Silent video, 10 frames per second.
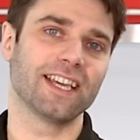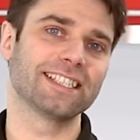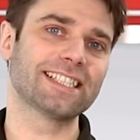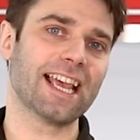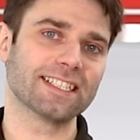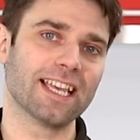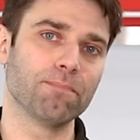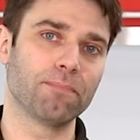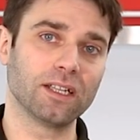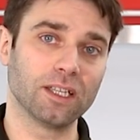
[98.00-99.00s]
the exact same
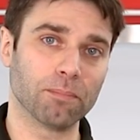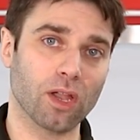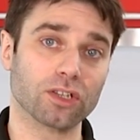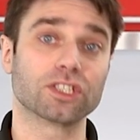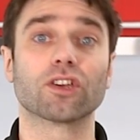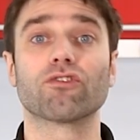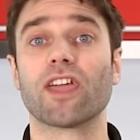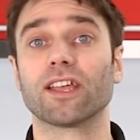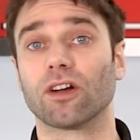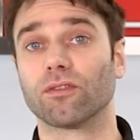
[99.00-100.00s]
building blocks to
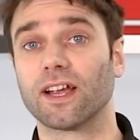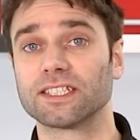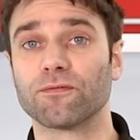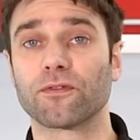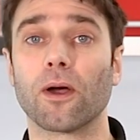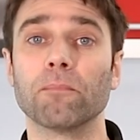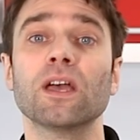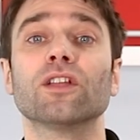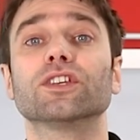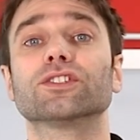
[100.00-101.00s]
create our resin from,
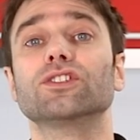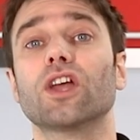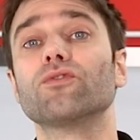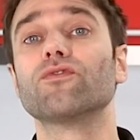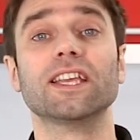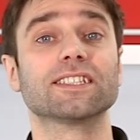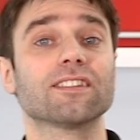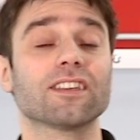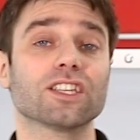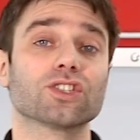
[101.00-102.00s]
there's no reason
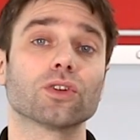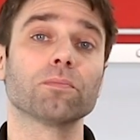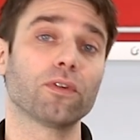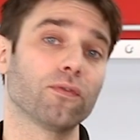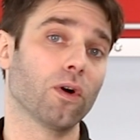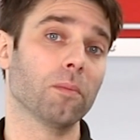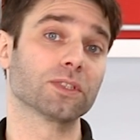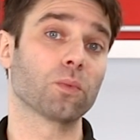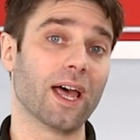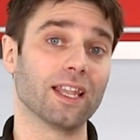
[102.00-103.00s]
that it shouldn't perform as
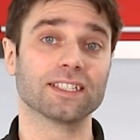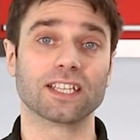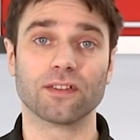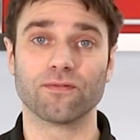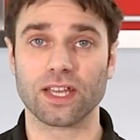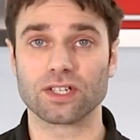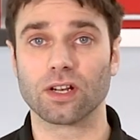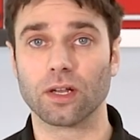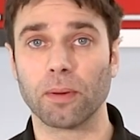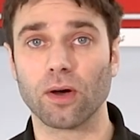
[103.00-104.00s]
well as a
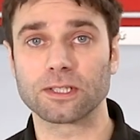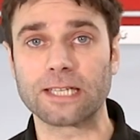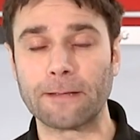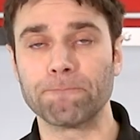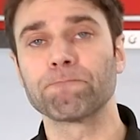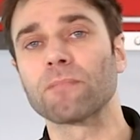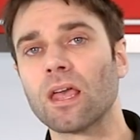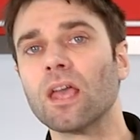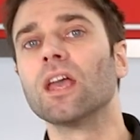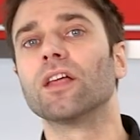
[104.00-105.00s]
conventional epoxy.
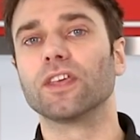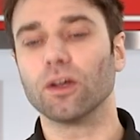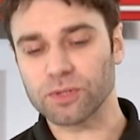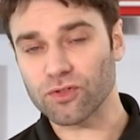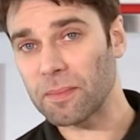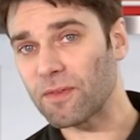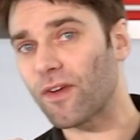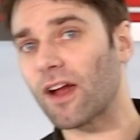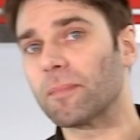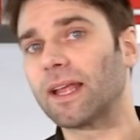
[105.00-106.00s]
The upstream
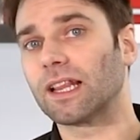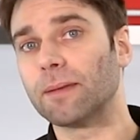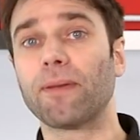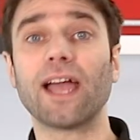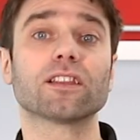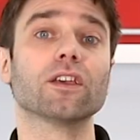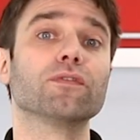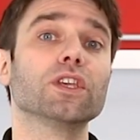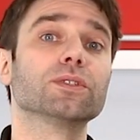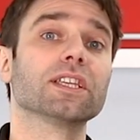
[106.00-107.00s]
environmental impact of
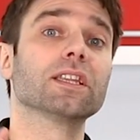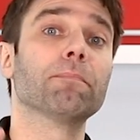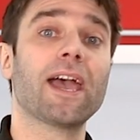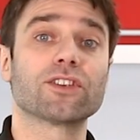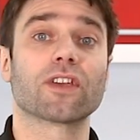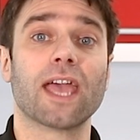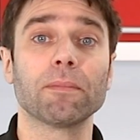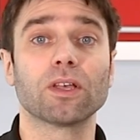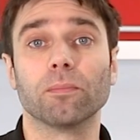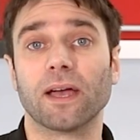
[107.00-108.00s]
using the
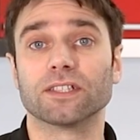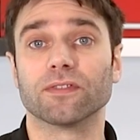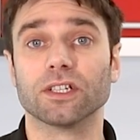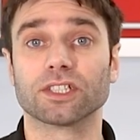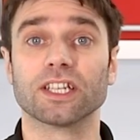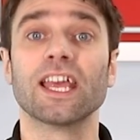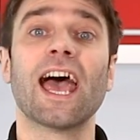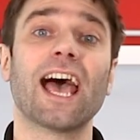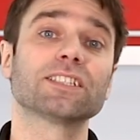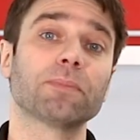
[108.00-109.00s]
petrochemical-based version
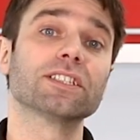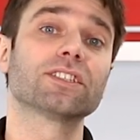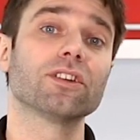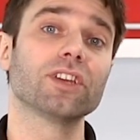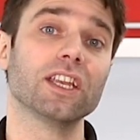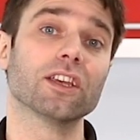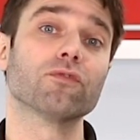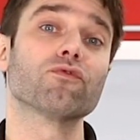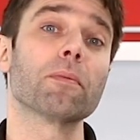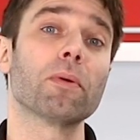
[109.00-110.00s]
has been studied
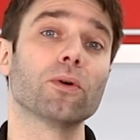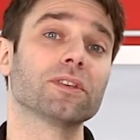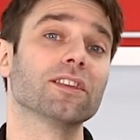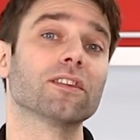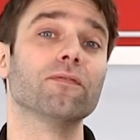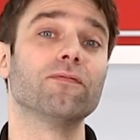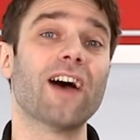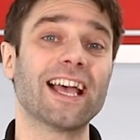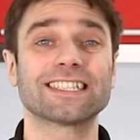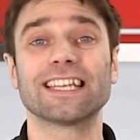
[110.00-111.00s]
and reported to
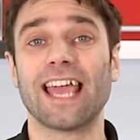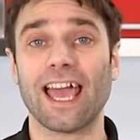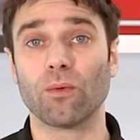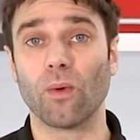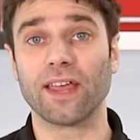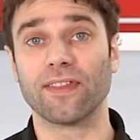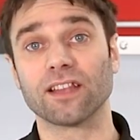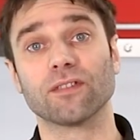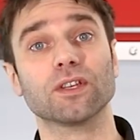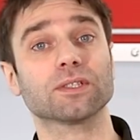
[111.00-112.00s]
vastly outweigh
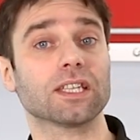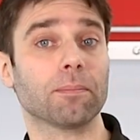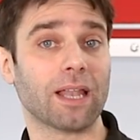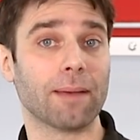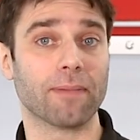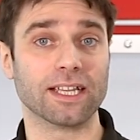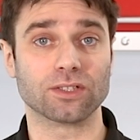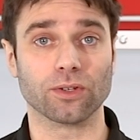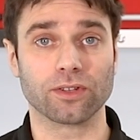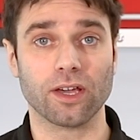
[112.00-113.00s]
that of using the plant-based
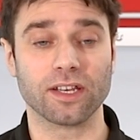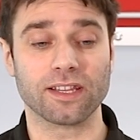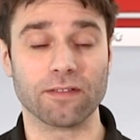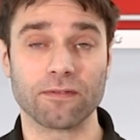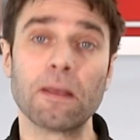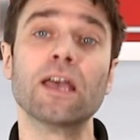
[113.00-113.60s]
alternative,